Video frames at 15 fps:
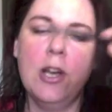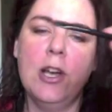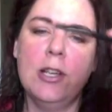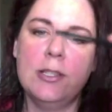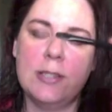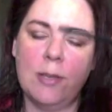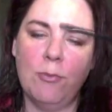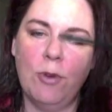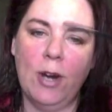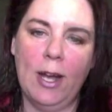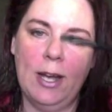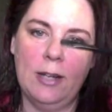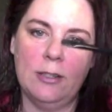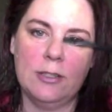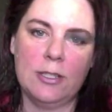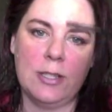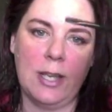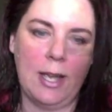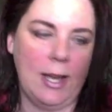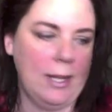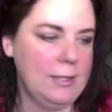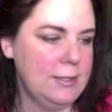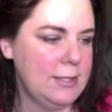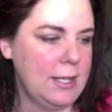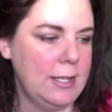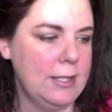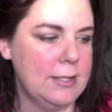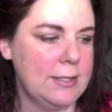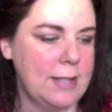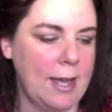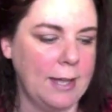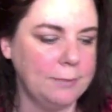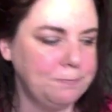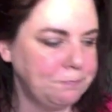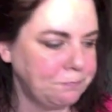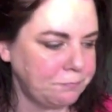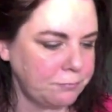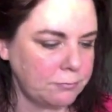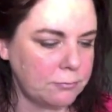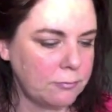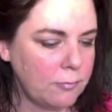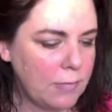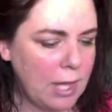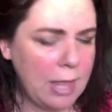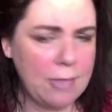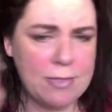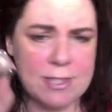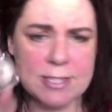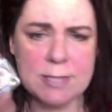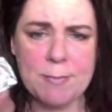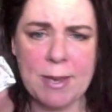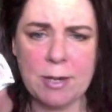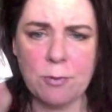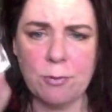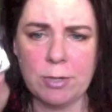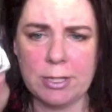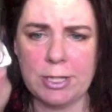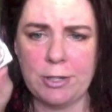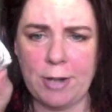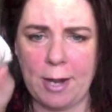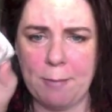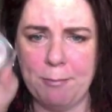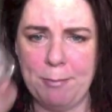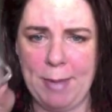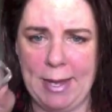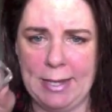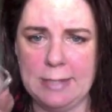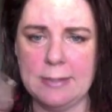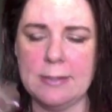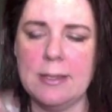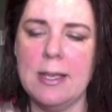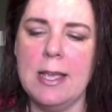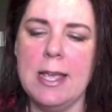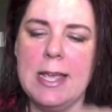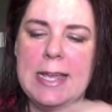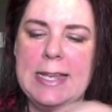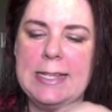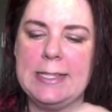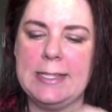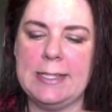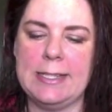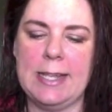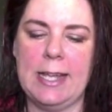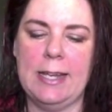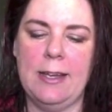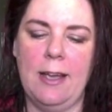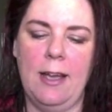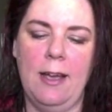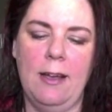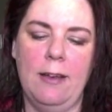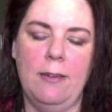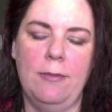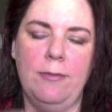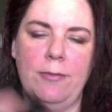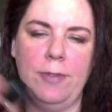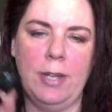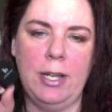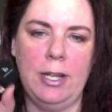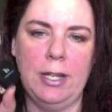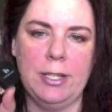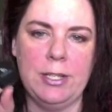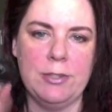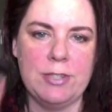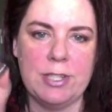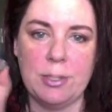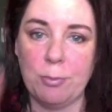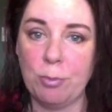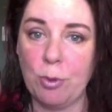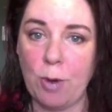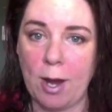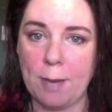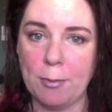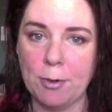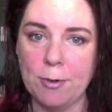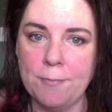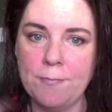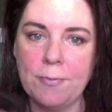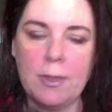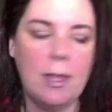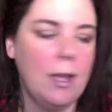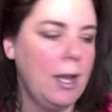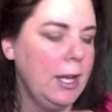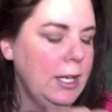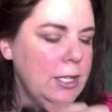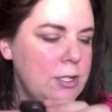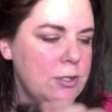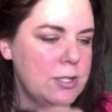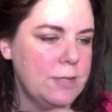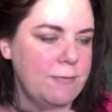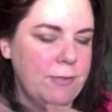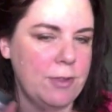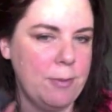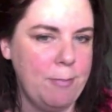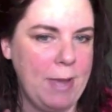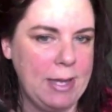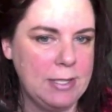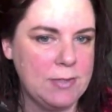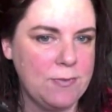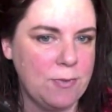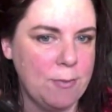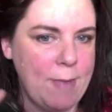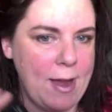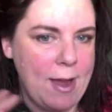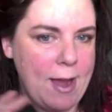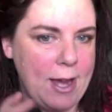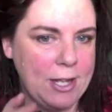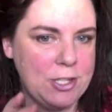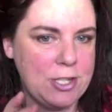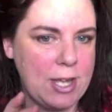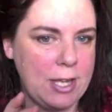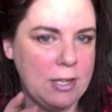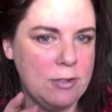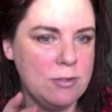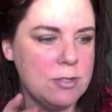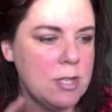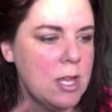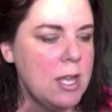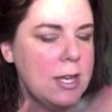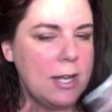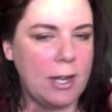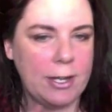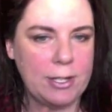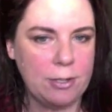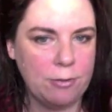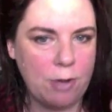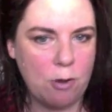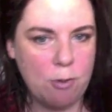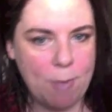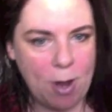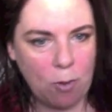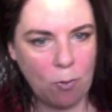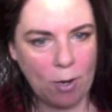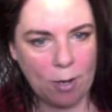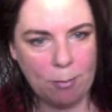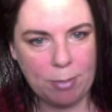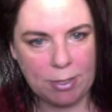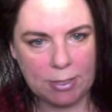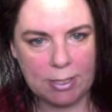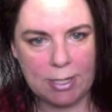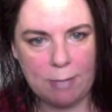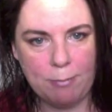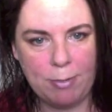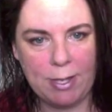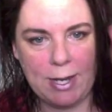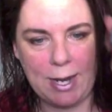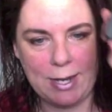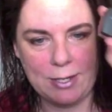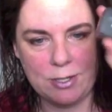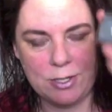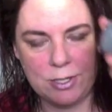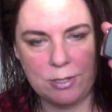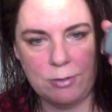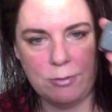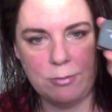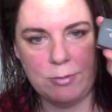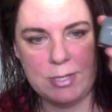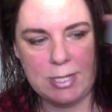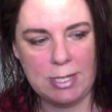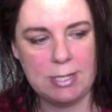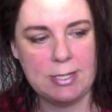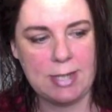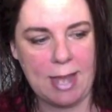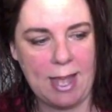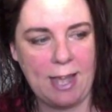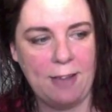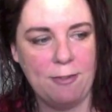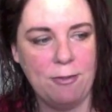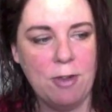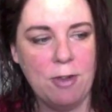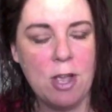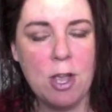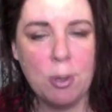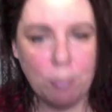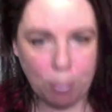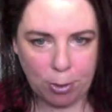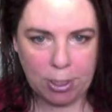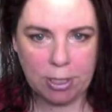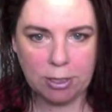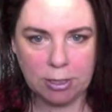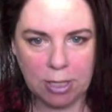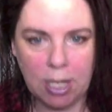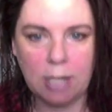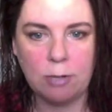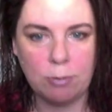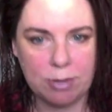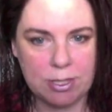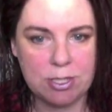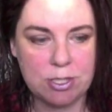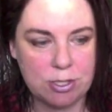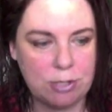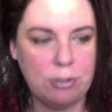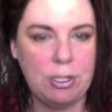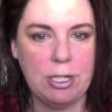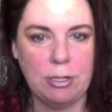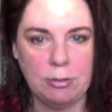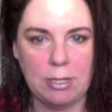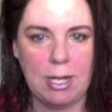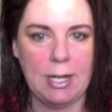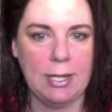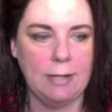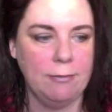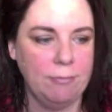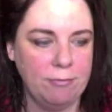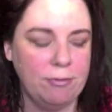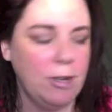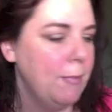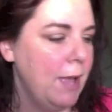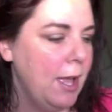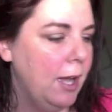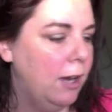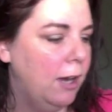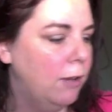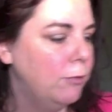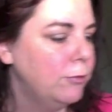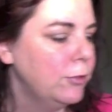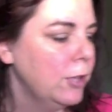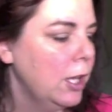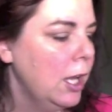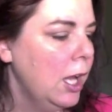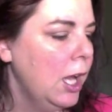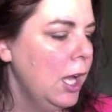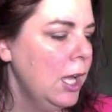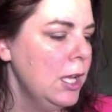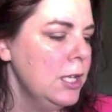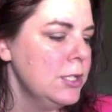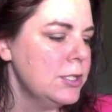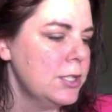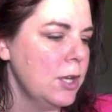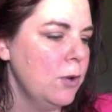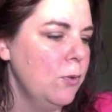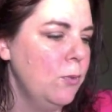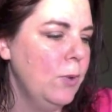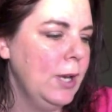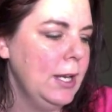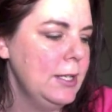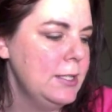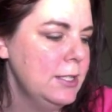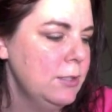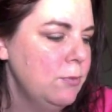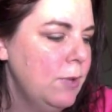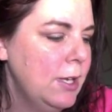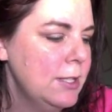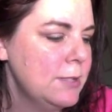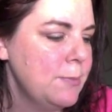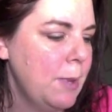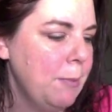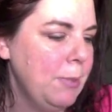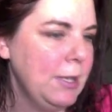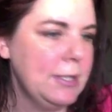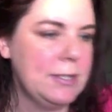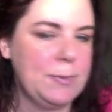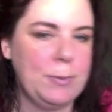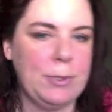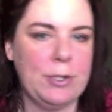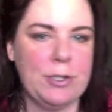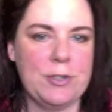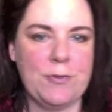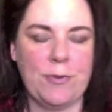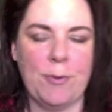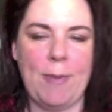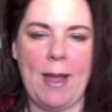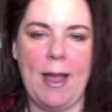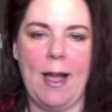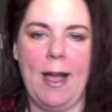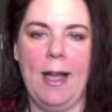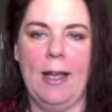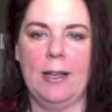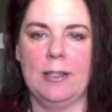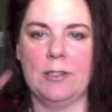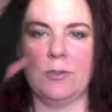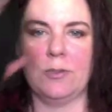somewhere else and I set it aside. This made a really great base instead of using a primer. I could use it for the base for my eyeshadows. Now I don't know about wearability, but I do tend to have pretty good luck with the Studio line from e.l.f. So what I did was, my big splurge for my eyes